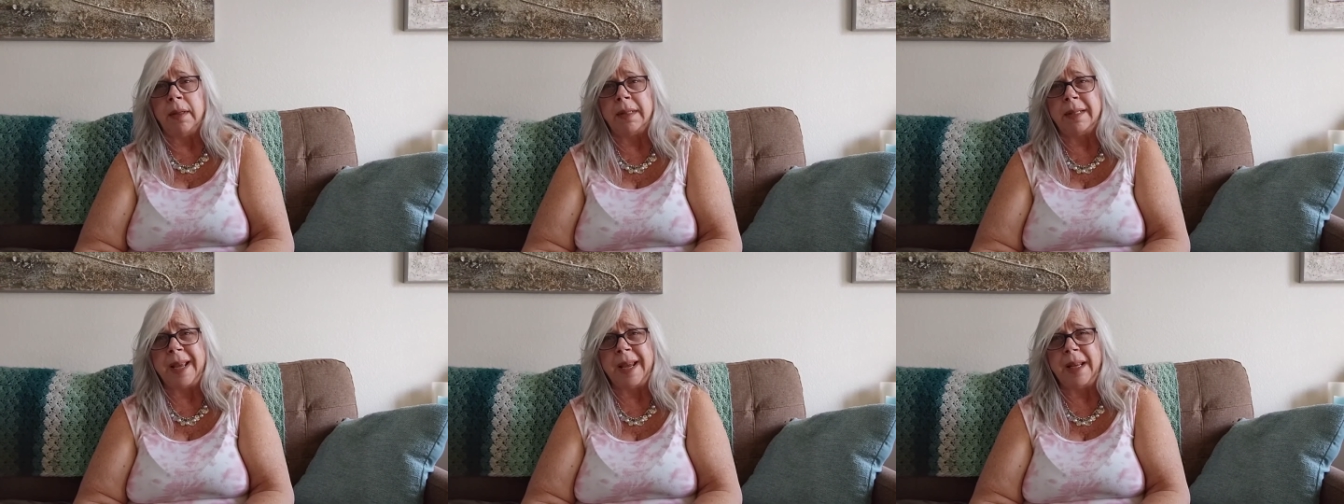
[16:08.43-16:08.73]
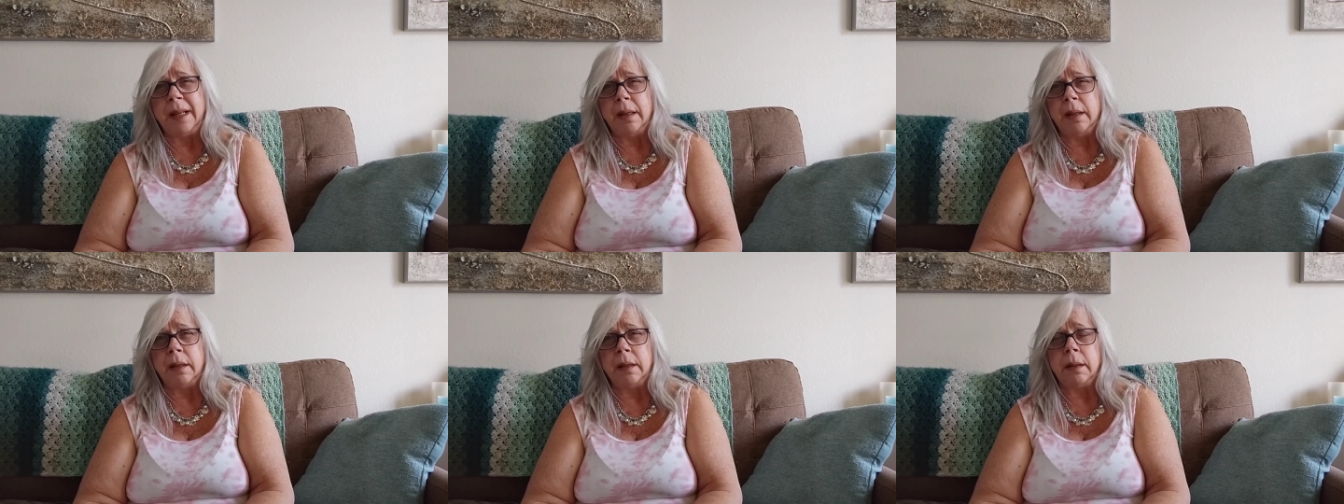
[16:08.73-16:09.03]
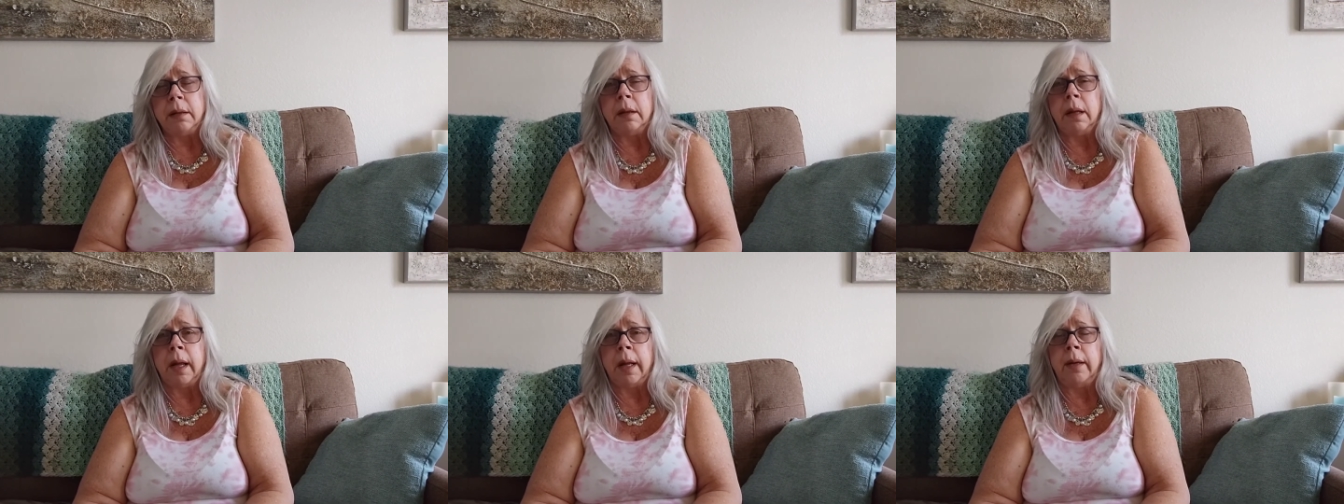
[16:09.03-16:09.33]
It's like,
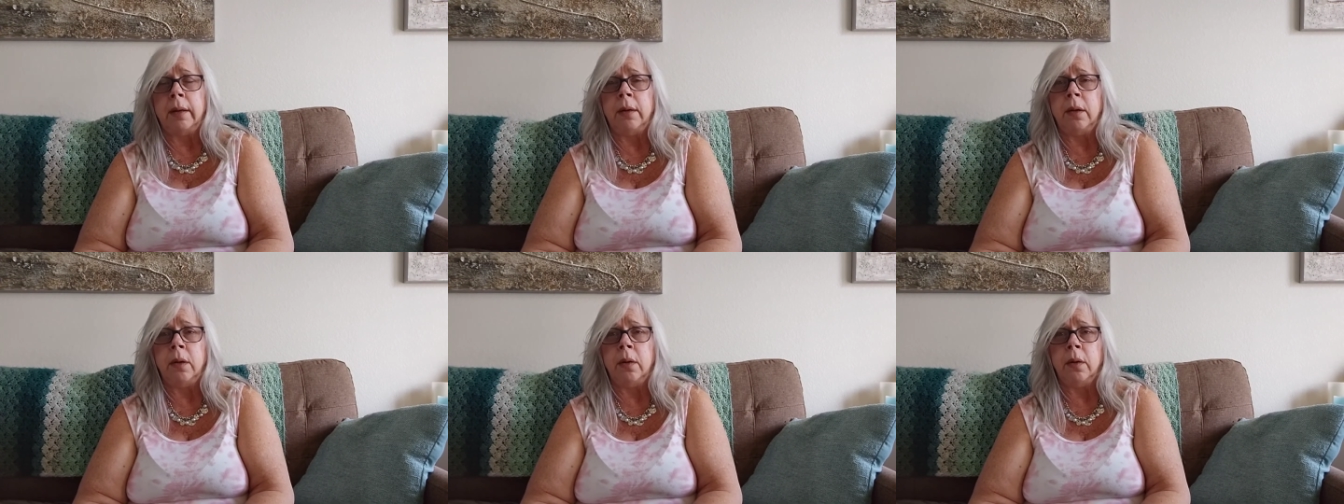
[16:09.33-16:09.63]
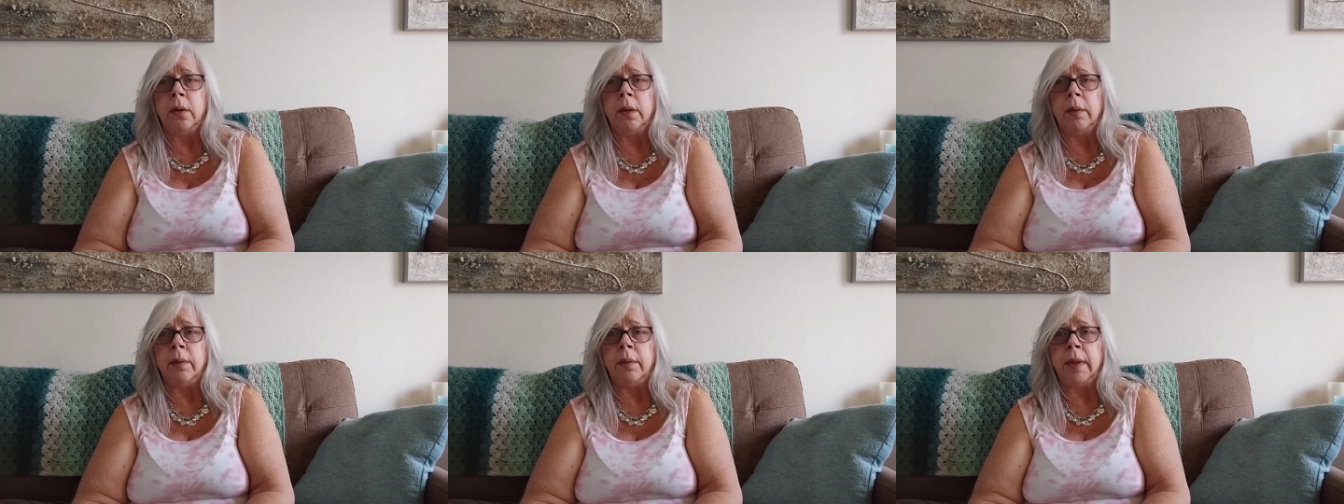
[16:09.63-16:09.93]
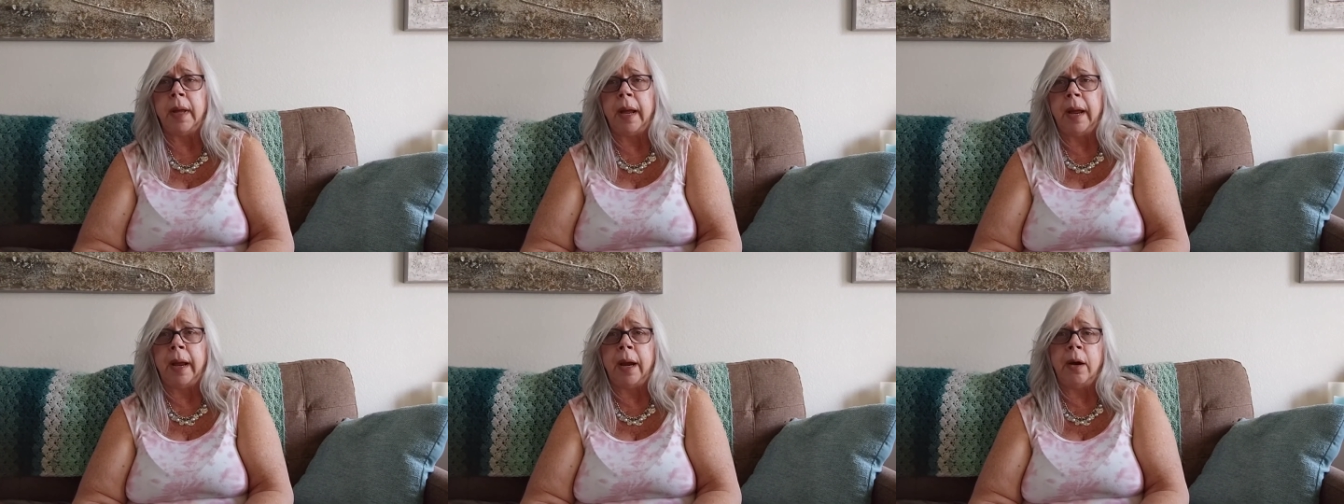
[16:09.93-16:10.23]
I don't know, the,
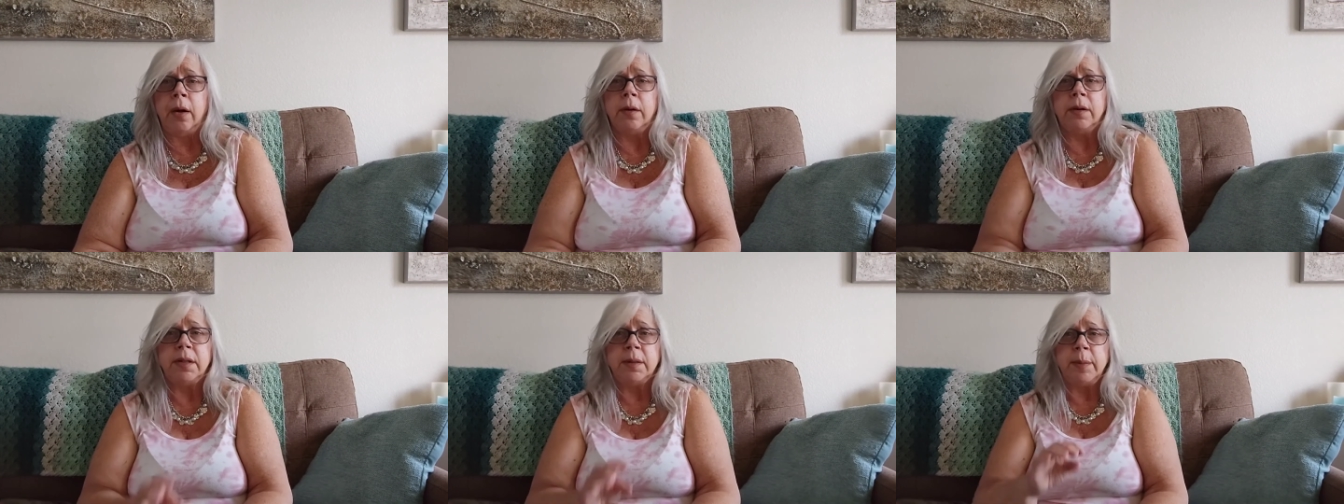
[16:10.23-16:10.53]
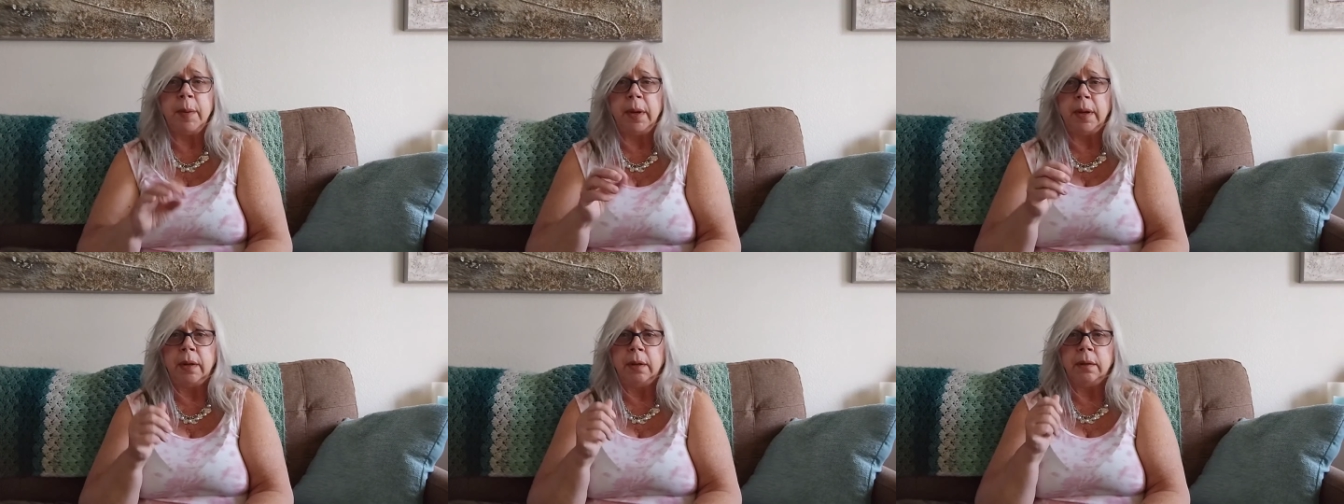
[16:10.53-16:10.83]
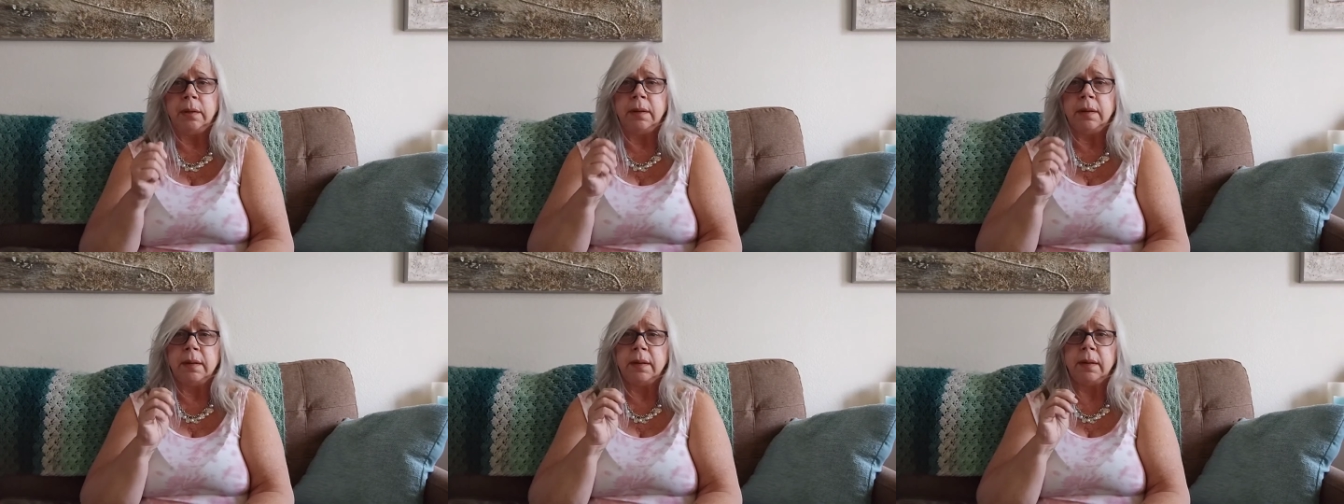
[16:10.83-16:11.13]
the air
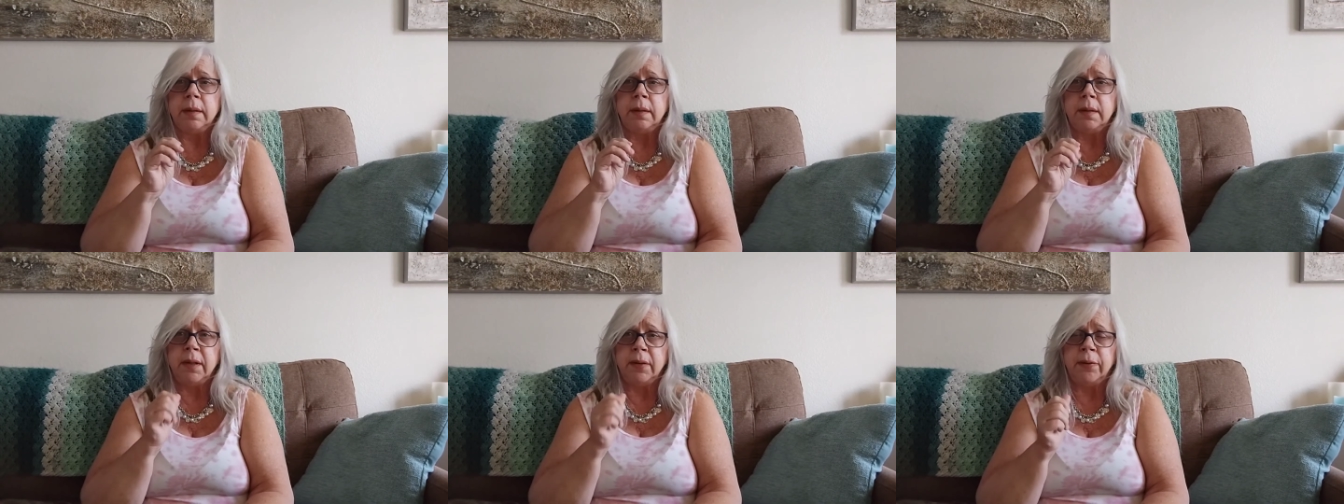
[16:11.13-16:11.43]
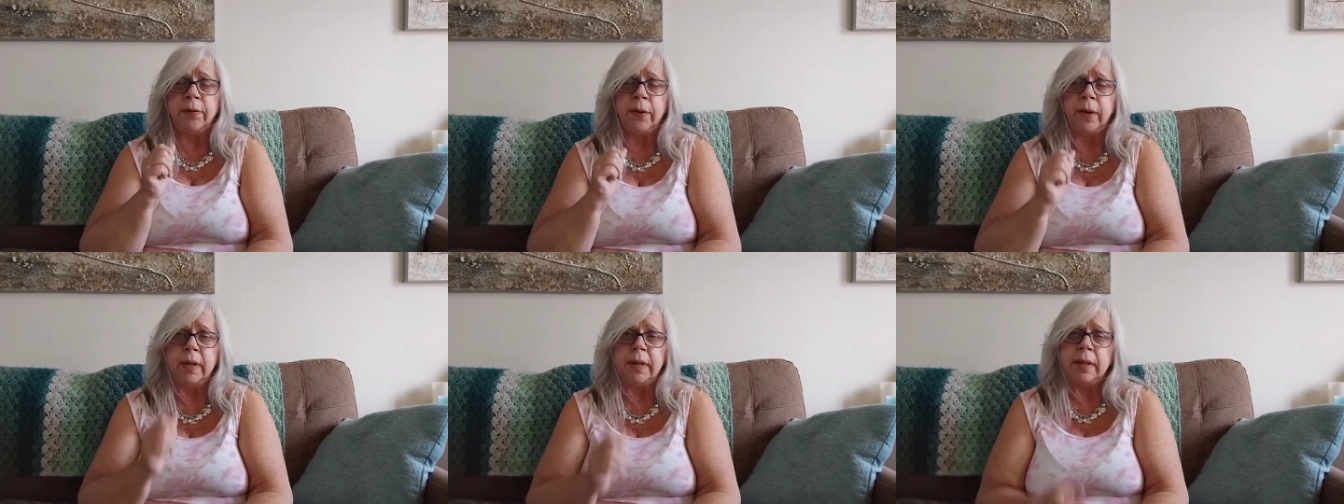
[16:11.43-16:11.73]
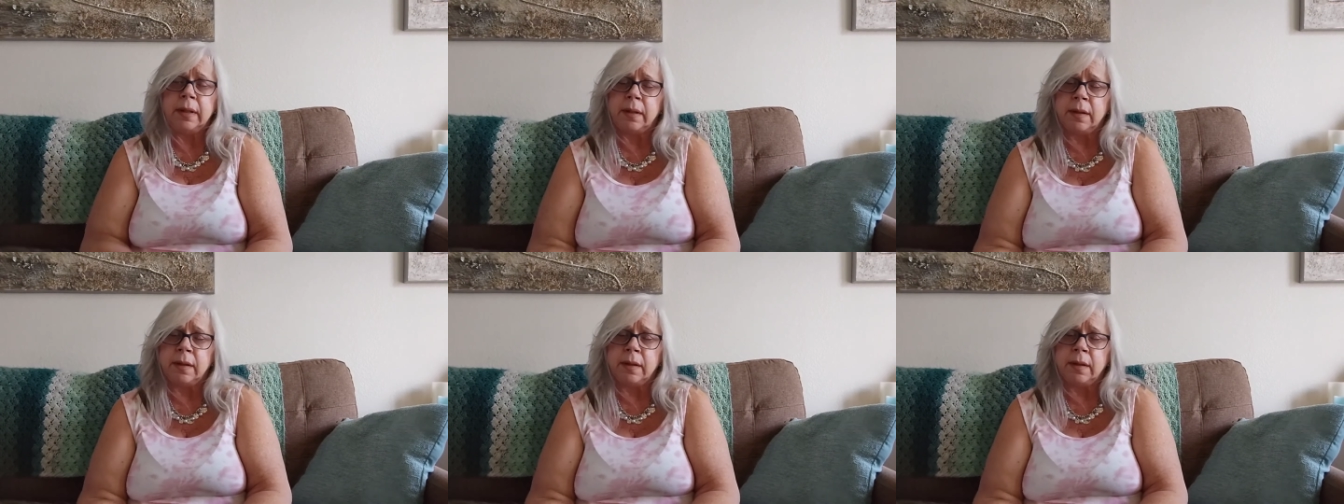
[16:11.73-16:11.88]
smells different.